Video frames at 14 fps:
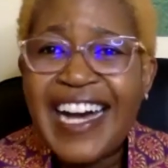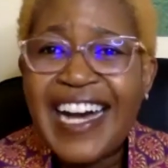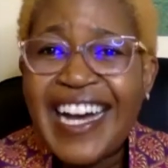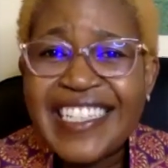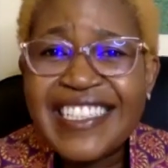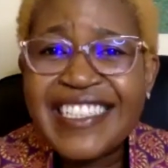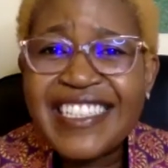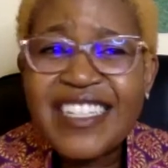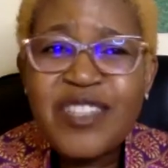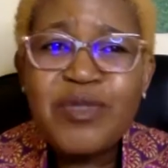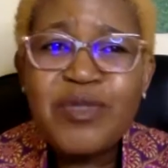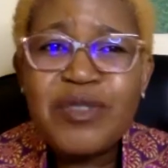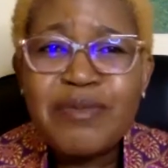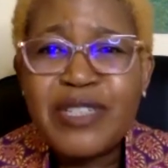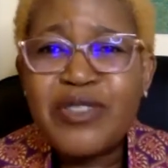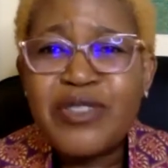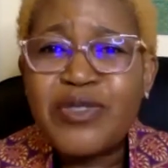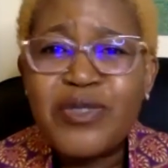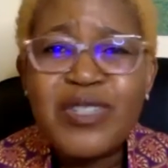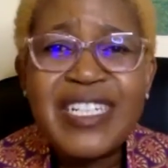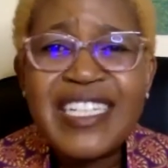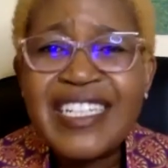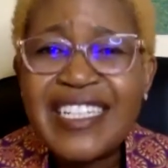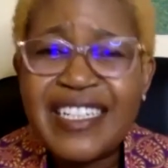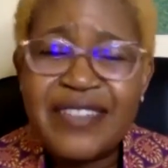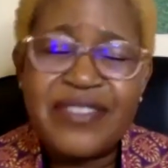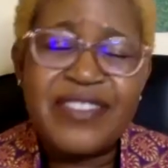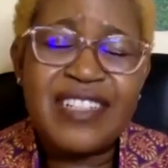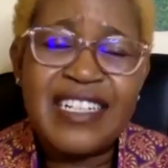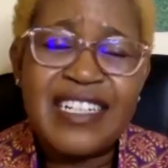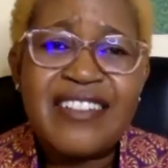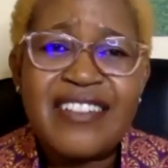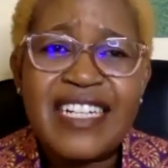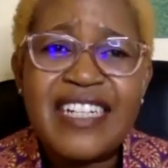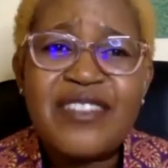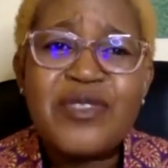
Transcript: Ideas will be rolling left and right.